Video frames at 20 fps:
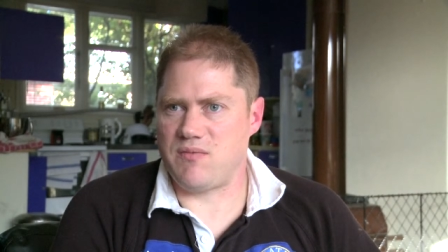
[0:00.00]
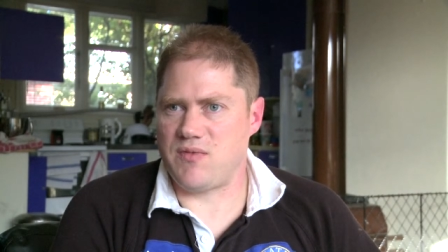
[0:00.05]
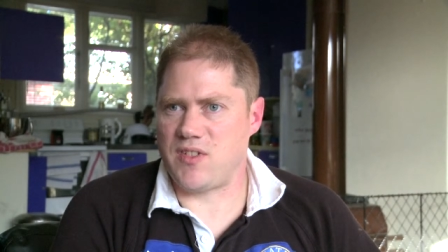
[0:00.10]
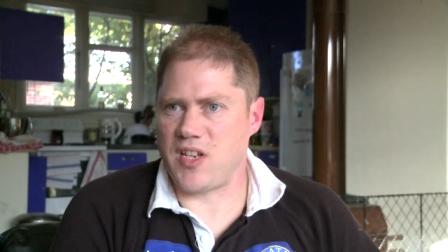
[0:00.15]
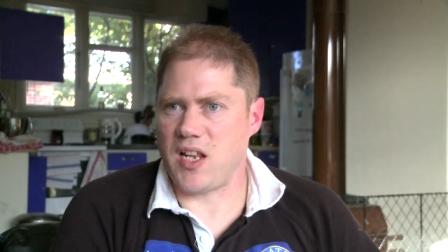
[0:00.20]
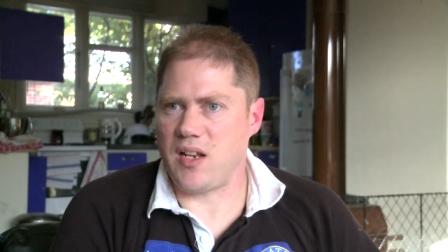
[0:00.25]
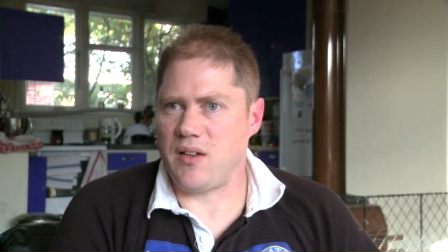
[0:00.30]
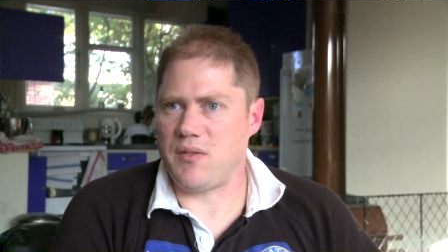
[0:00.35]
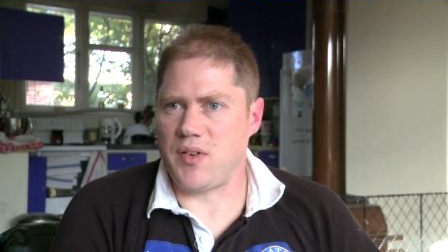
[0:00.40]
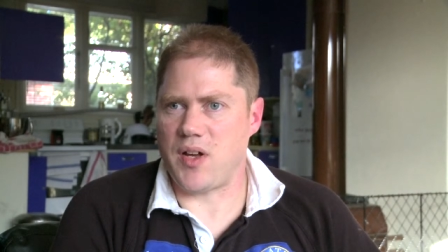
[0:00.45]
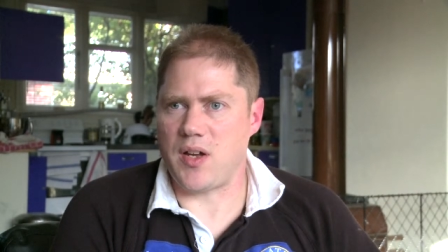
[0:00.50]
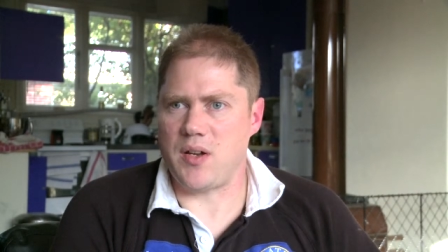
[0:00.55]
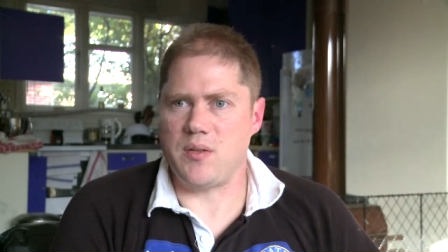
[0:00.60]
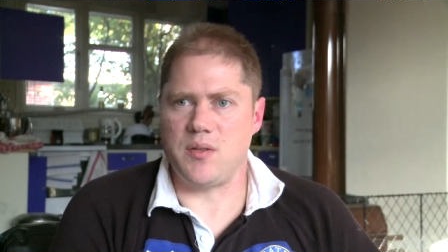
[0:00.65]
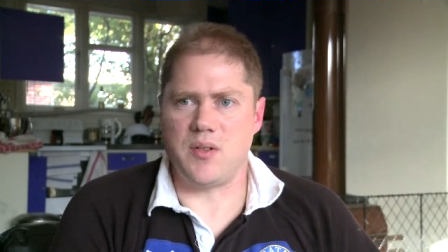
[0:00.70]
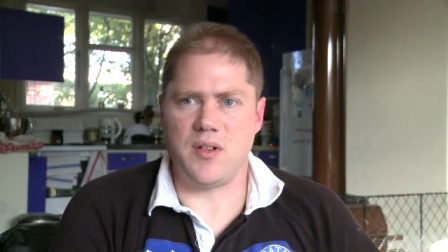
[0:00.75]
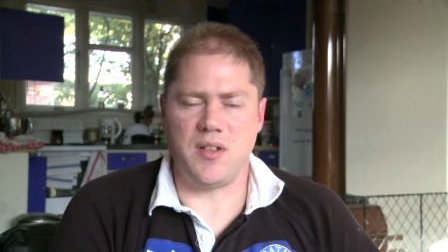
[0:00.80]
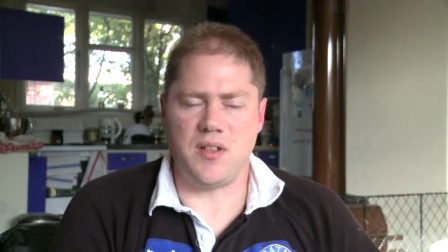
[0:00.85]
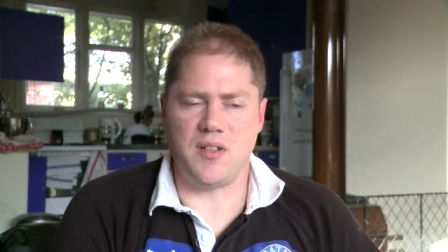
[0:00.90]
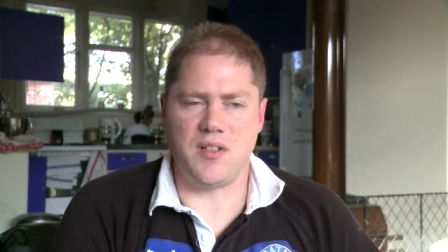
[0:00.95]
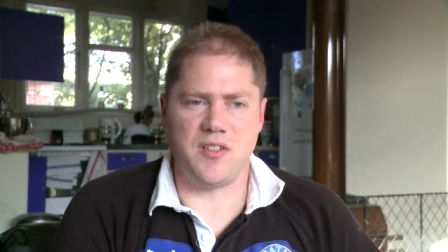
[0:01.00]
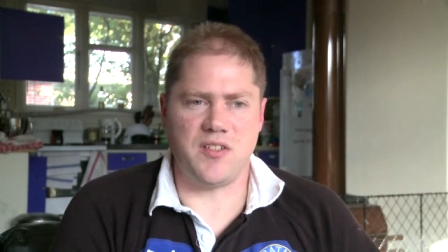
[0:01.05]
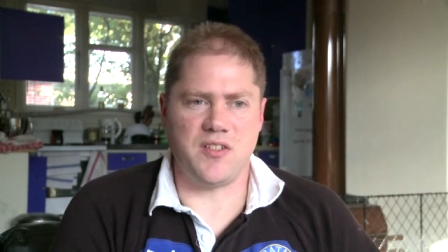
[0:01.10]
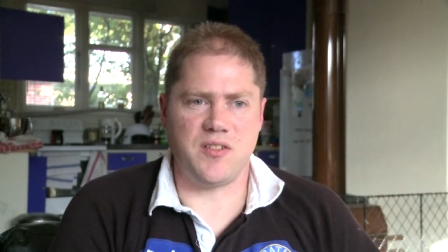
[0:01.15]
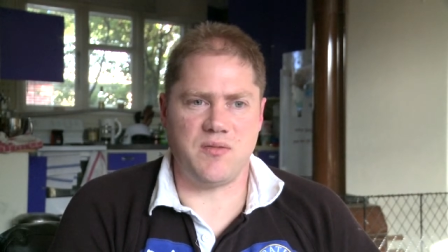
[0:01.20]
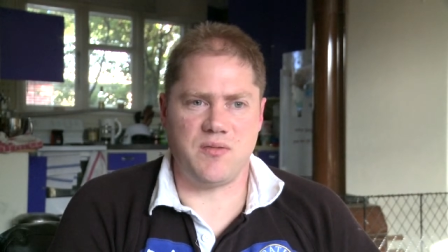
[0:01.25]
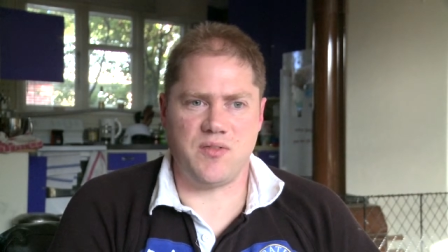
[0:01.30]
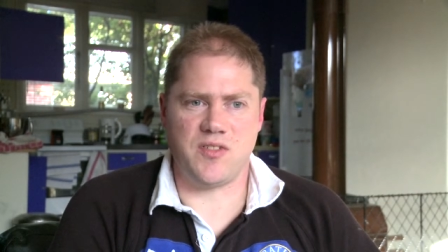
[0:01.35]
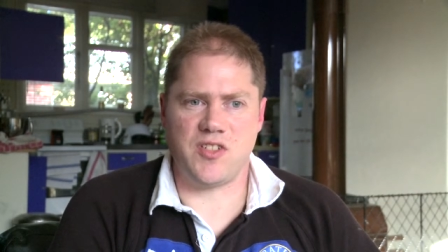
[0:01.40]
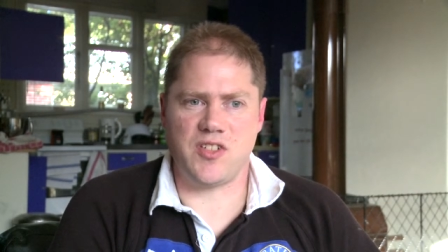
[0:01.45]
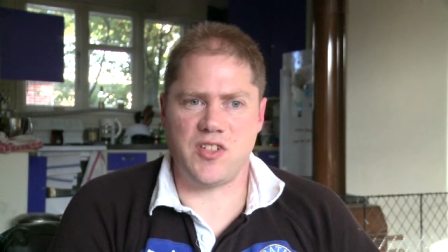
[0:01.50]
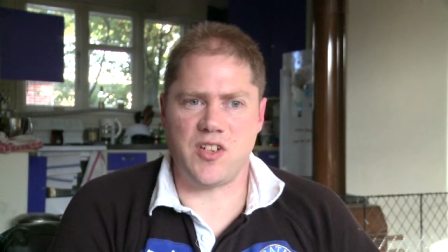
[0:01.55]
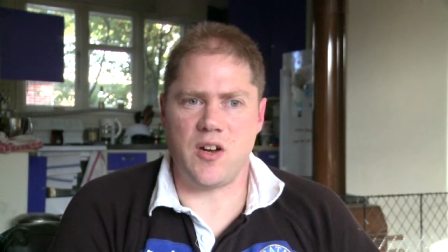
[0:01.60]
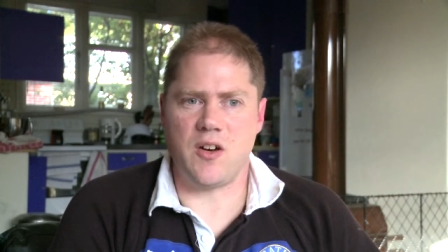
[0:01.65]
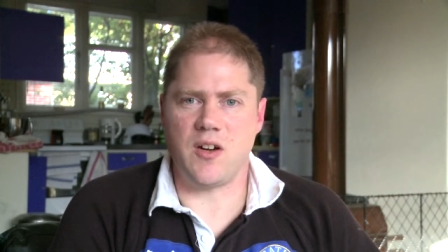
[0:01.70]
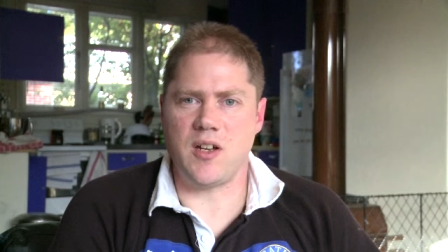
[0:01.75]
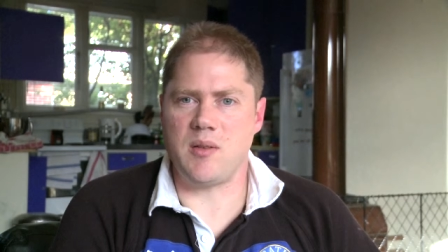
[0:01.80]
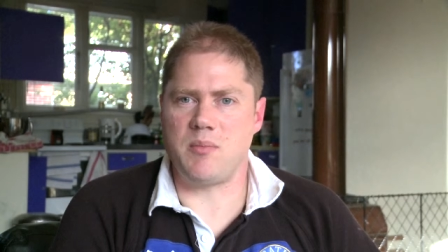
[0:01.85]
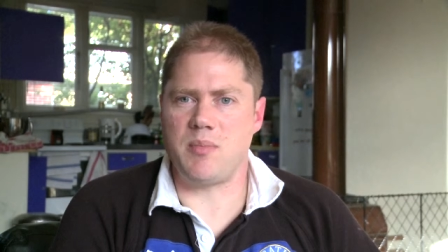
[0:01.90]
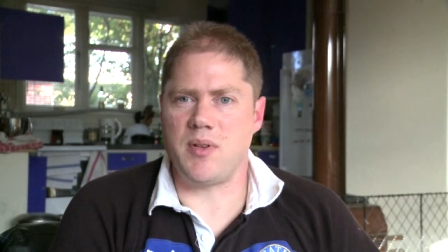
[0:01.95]
telephone and
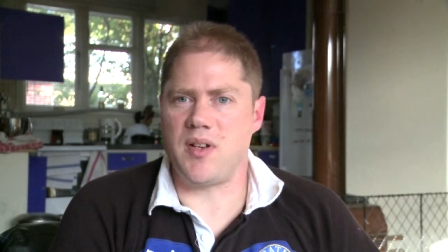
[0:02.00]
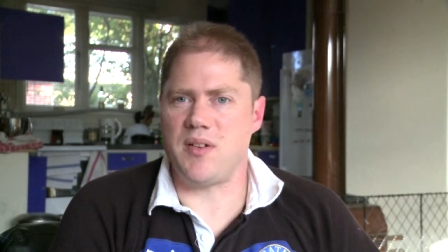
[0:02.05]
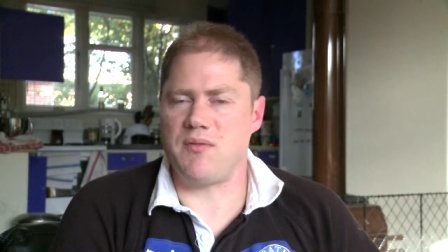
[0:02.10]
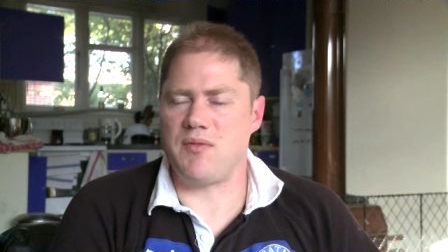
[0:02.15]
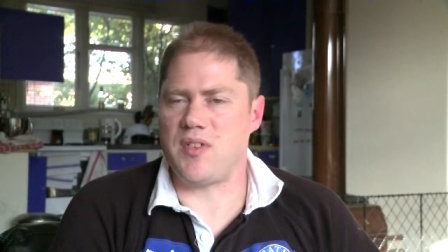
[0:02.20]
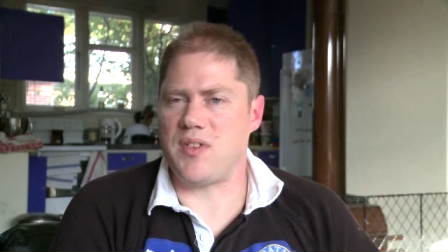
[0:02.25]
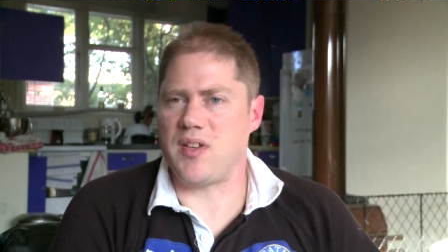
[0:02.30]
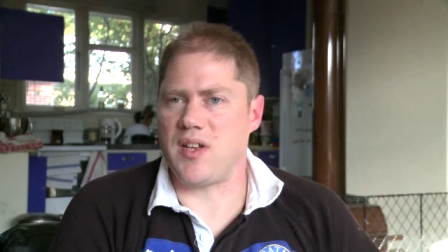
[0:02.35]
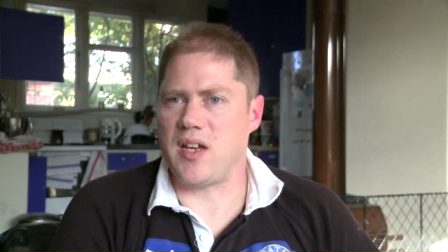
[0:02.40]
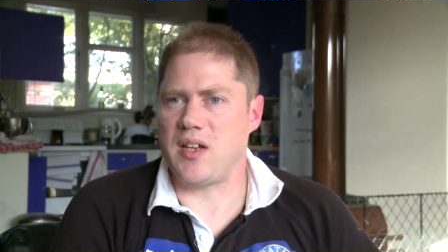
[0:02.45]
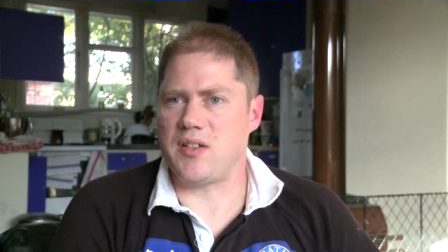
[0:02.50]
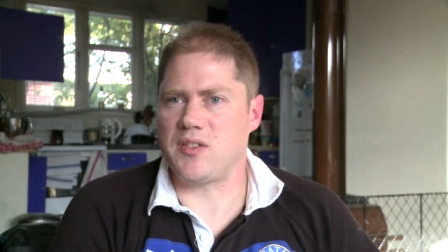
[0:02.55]
Skype and everything